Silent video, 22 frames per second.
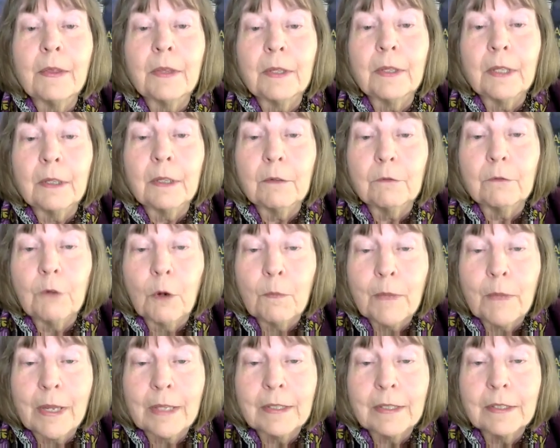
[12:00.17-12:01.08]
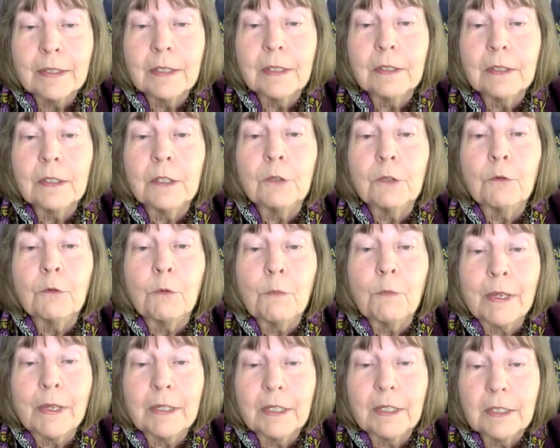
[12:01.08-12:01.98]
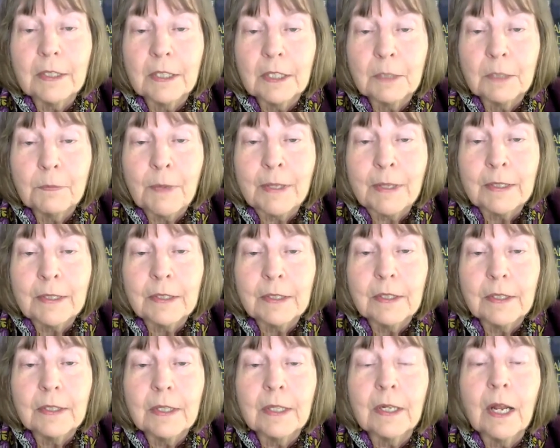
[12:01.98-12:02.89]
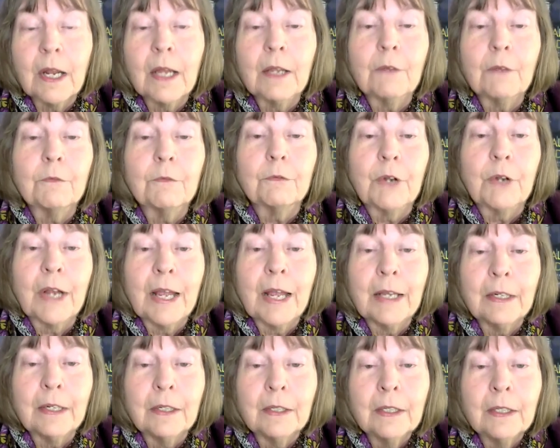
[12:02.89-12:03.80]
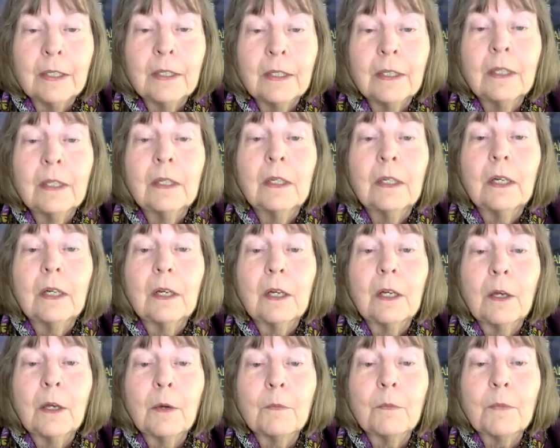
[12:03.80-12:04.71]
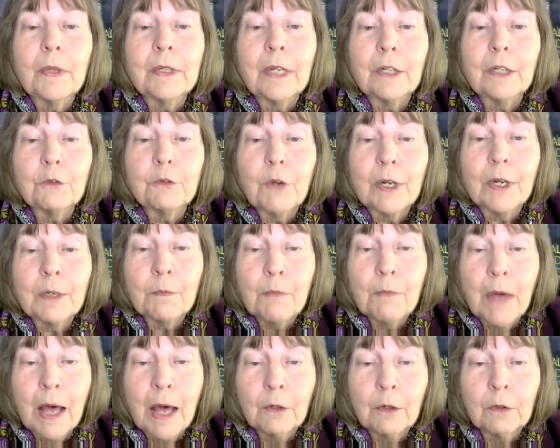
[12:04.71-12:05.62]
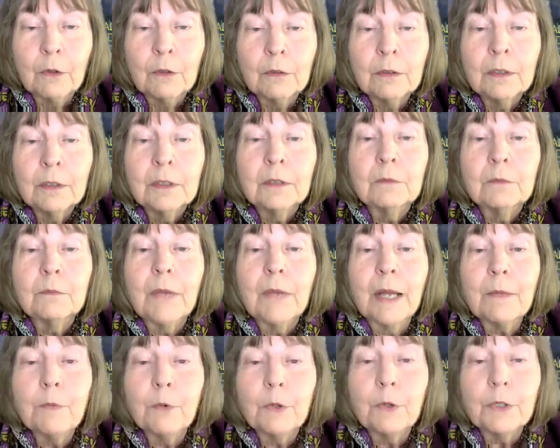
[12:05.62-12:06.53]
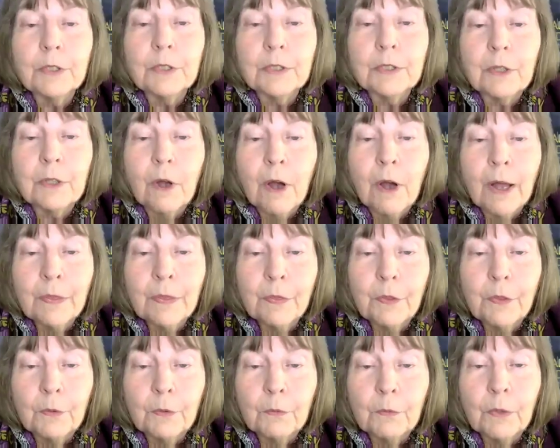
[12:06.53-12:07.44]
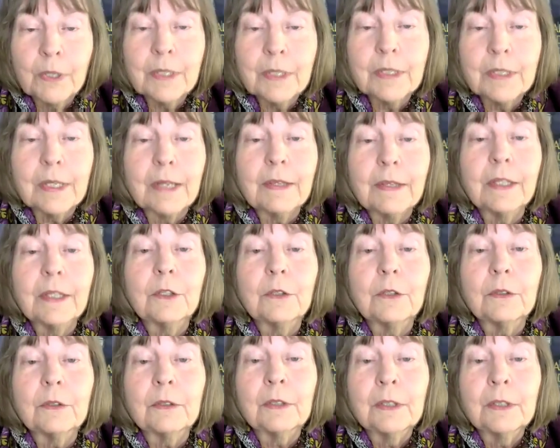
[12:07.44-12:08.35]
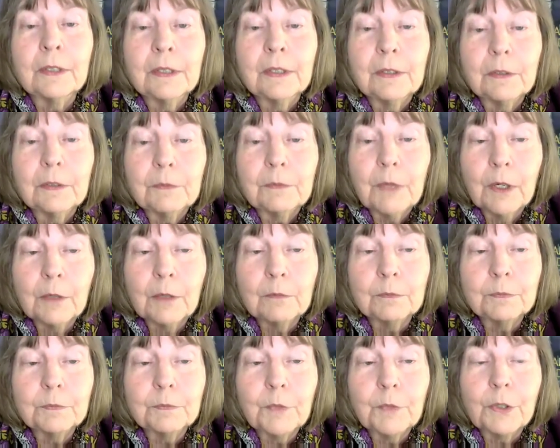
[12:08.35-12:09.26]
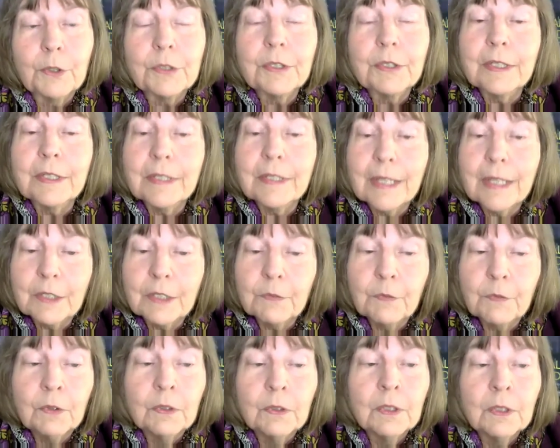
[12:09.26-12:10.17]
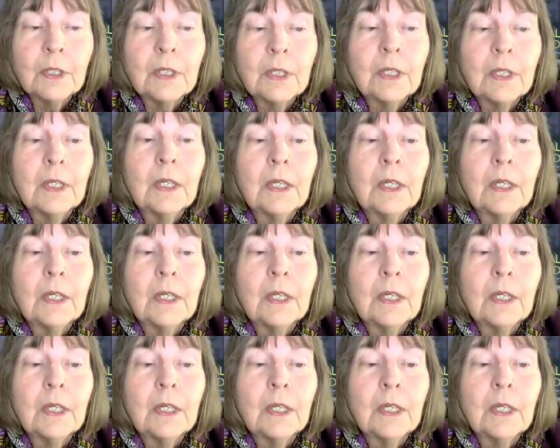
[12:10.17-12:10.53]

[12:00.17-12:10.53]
by the romances and the romantic suspenses that I have read, and I try to model my books on the ones I think are successful.